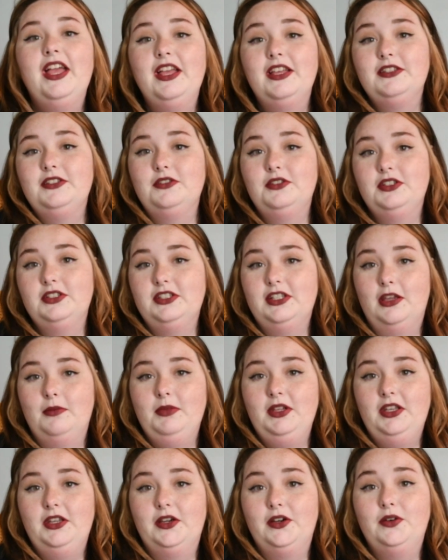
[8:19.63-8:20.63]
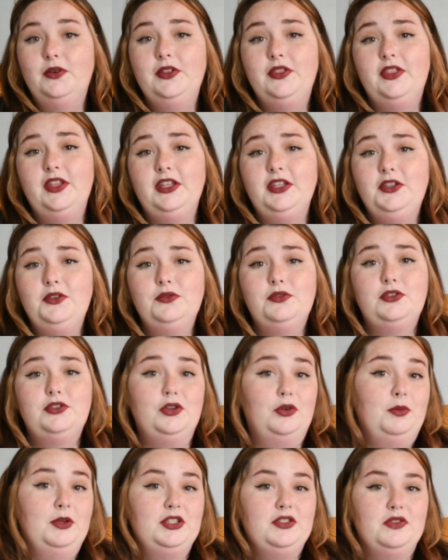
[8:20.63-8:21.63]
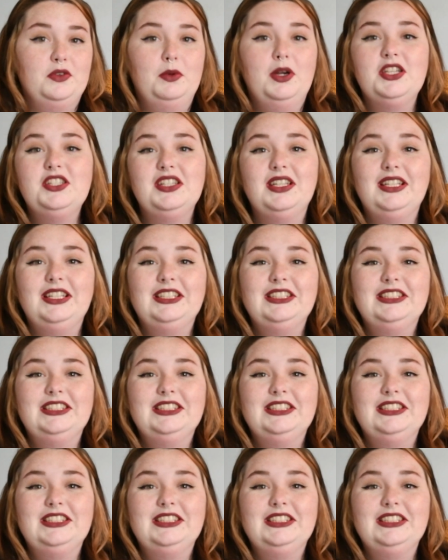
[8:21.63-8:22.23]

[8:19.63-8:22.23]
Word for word: So just let me know and thank you so much for watching.